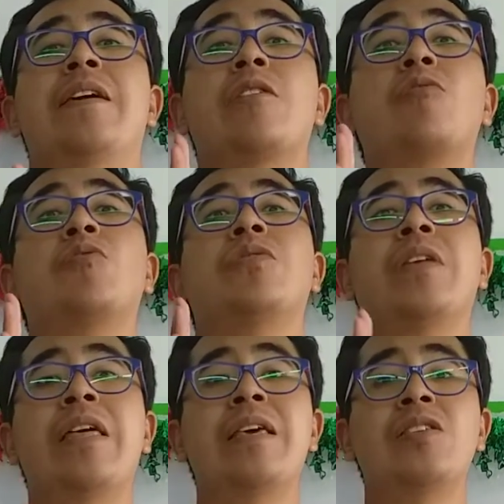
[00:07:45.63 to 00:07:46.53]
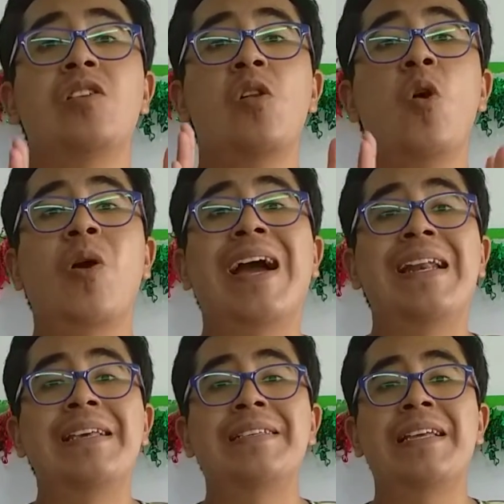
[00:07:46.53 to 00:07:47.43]
en que ustedes
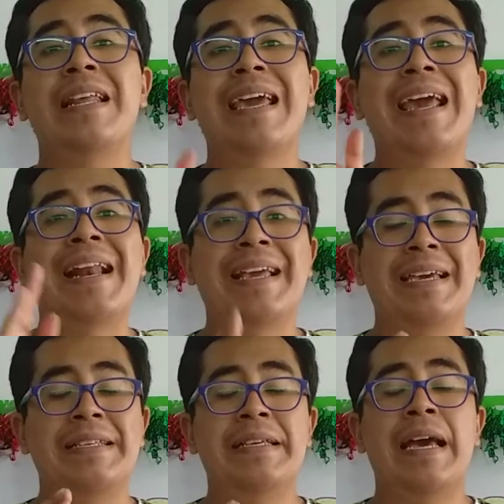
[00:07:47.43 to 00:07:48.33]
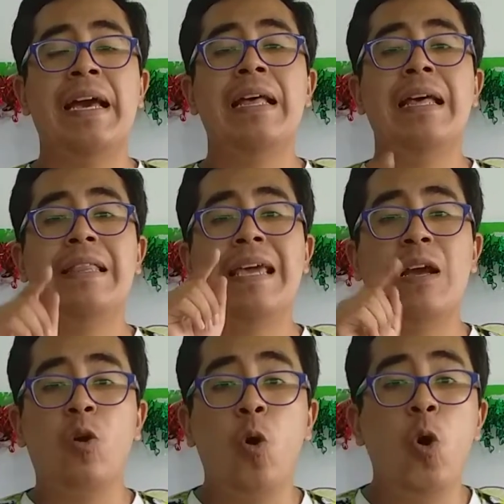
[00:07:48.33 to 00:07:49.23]
localicen el que sea
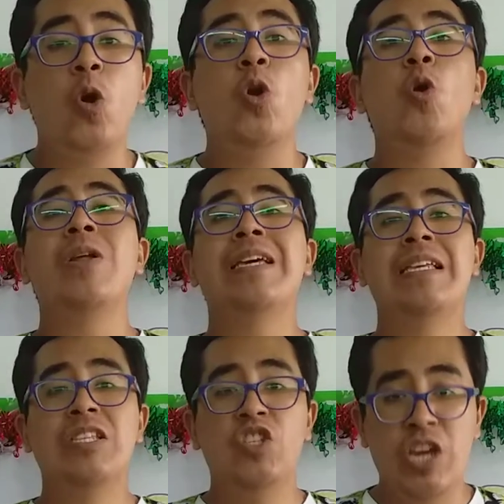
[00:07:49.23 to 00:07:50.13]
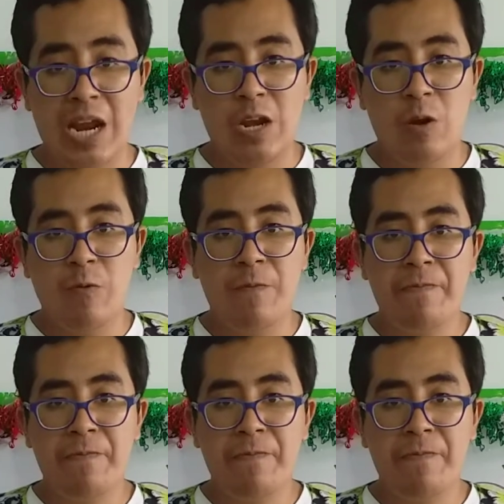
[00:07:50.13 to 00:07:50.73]
de color yellow.